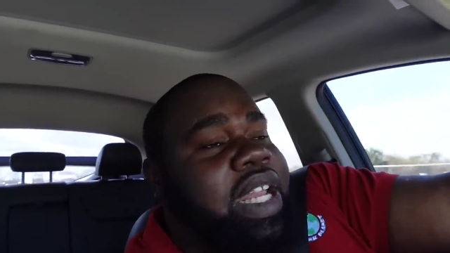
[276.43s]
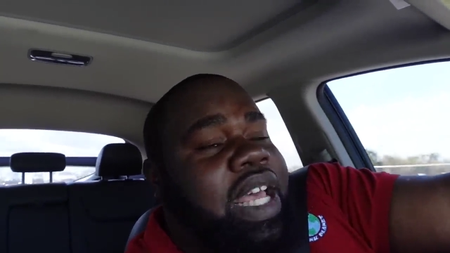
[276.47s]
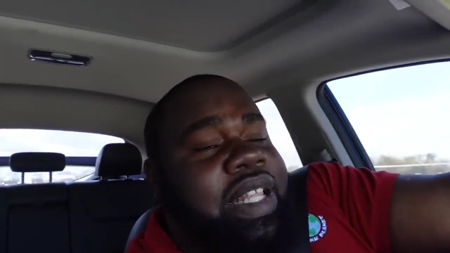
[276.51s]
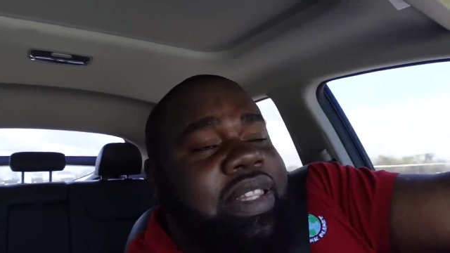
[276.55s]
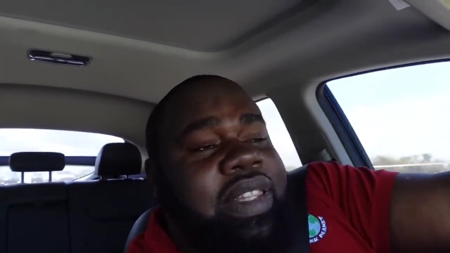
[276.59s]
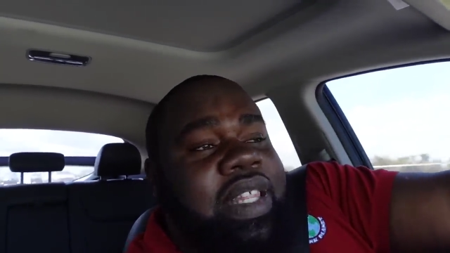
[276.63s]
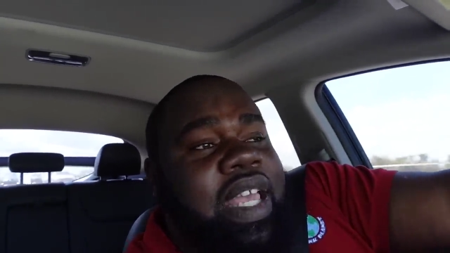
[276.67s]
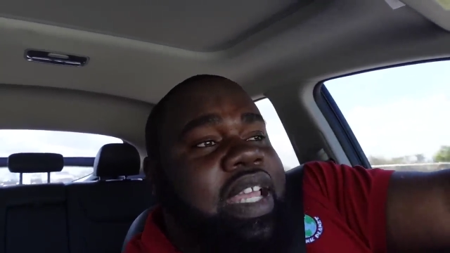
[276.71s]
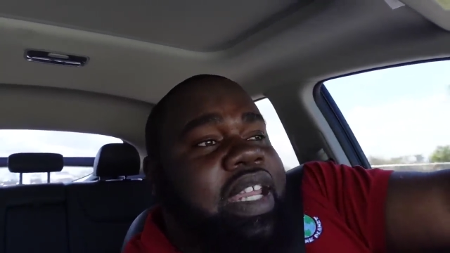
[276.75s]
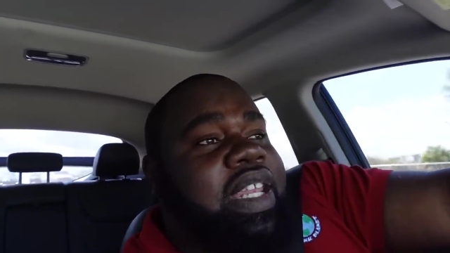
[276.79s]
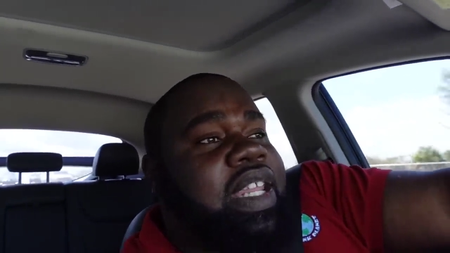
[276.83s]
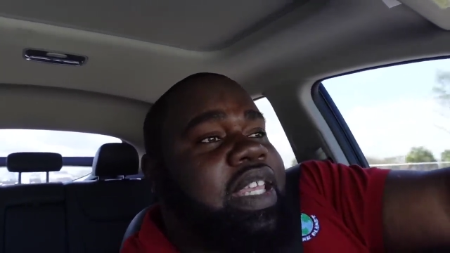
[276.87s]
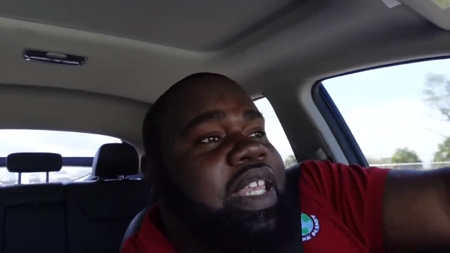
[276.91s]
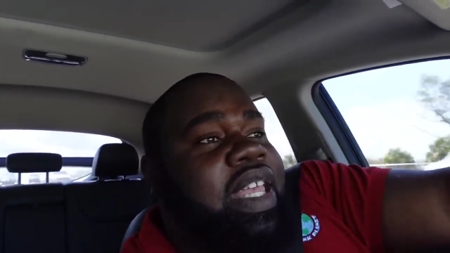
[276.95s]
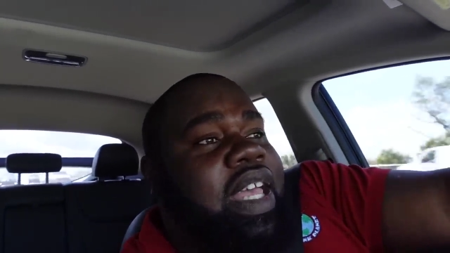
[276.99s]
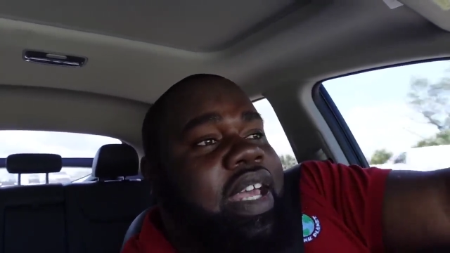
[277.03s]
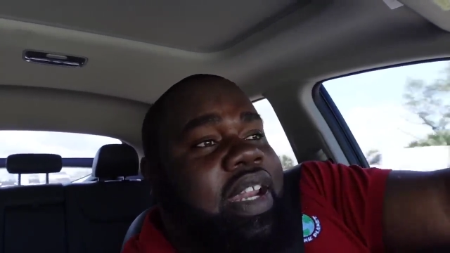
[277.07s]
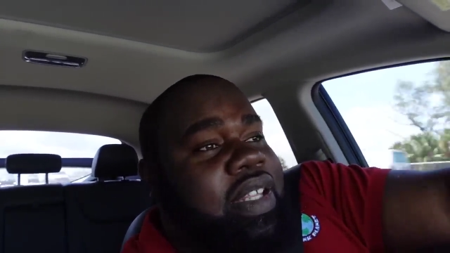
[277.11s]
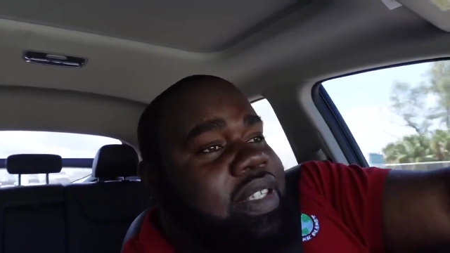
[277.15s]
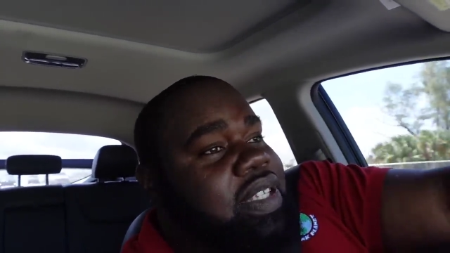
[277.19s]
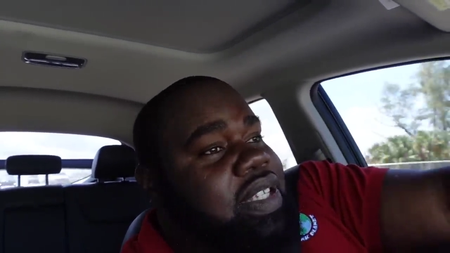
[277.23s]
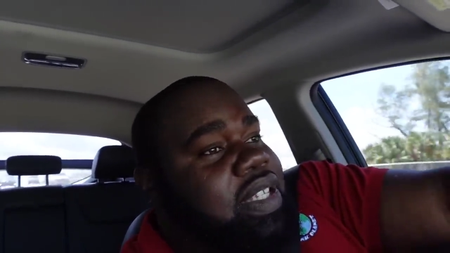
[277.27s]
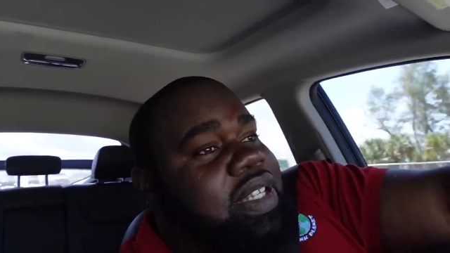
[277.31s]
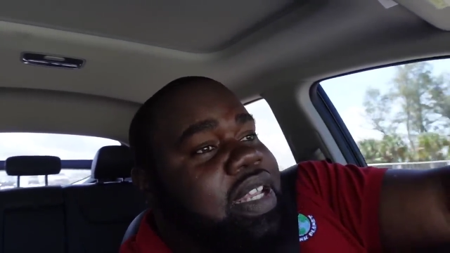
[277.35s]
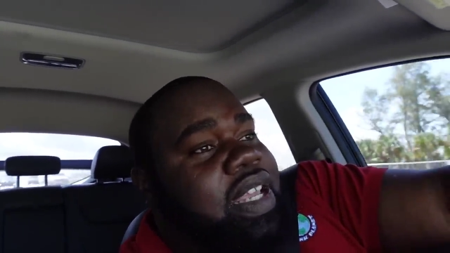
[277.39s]
that thing
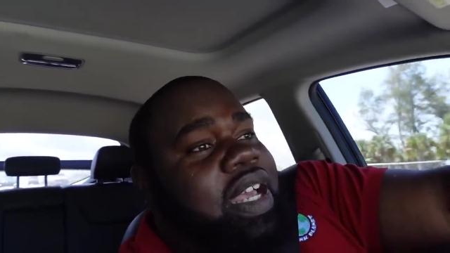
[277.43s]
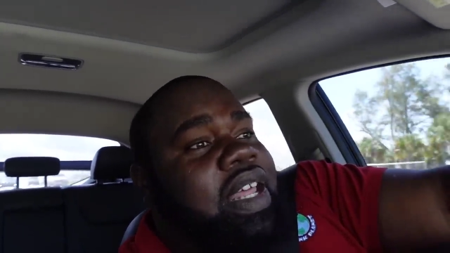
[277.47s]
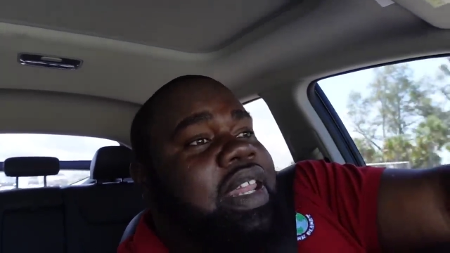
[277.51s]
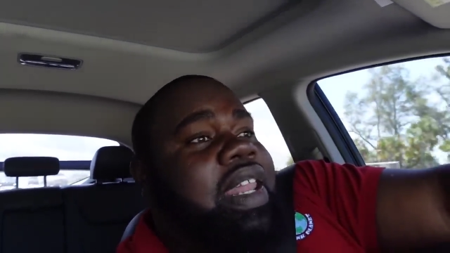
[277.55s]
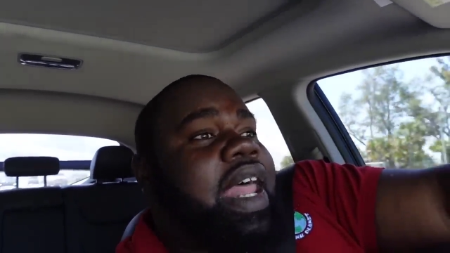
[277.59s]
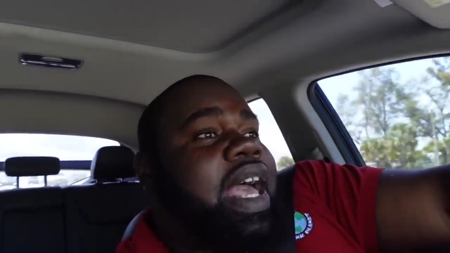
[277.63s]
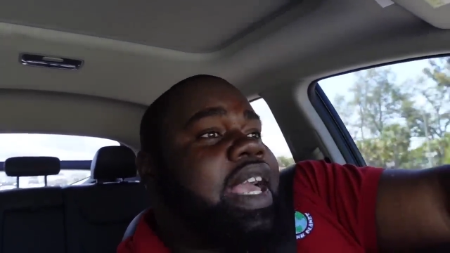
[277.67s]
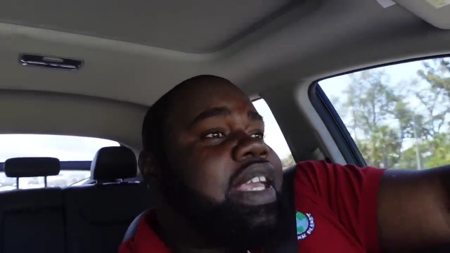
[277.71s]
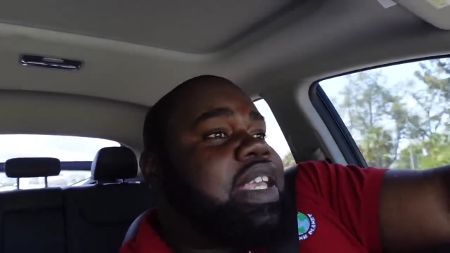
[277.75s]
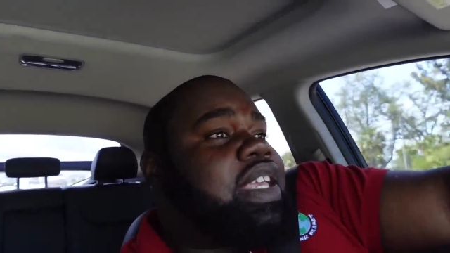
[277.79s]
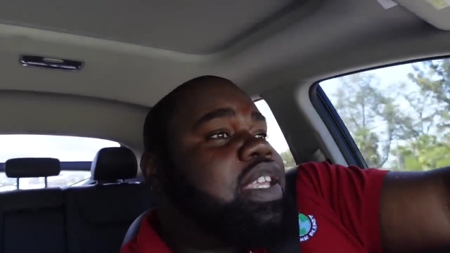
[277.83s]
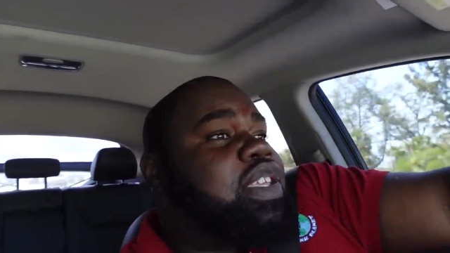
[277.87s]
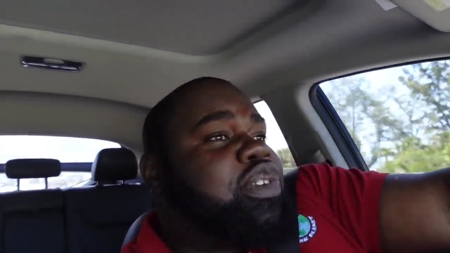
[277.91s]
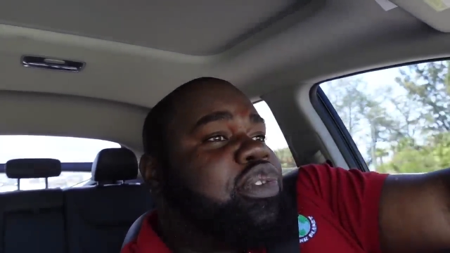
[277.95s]
together to their liking.